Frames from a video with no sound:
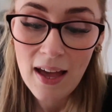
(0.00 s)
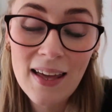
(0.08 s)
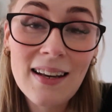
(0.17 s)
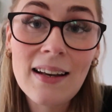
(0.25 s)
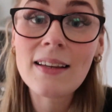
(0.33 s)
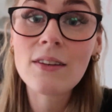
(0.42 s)

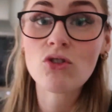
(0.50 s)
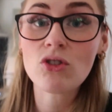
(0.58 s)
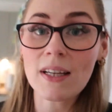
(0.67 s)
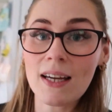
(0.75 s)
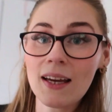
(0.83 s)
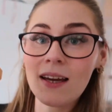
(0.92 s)
and
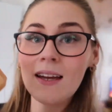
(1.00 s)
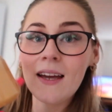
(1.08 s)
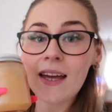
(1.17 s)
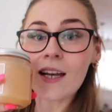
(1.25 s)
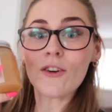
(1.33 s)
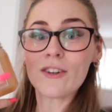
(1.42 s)
literally
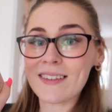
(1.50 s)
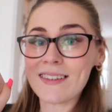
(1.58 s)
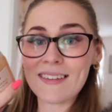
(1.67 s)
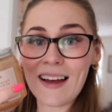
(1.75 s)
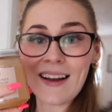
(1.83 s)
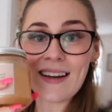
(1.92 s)
it looks
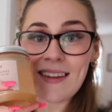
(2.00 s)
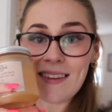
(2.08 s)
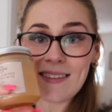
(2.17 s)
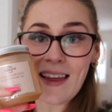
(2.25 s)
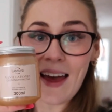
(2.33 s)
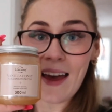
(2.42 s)
exactly
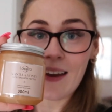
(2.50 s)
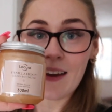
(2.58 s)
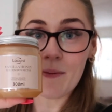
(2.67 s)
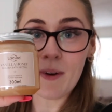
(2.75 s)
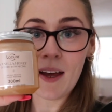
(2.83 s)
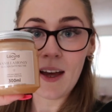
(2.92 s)
the
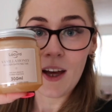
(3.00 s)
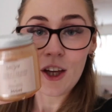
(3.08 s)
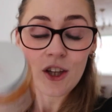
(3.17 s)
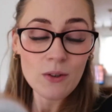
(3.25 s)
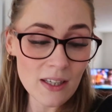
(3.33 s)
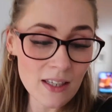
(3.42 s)
same.
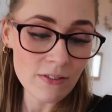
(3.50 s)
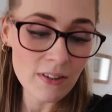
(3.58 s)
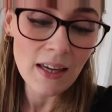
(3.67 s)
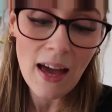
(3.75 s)
You even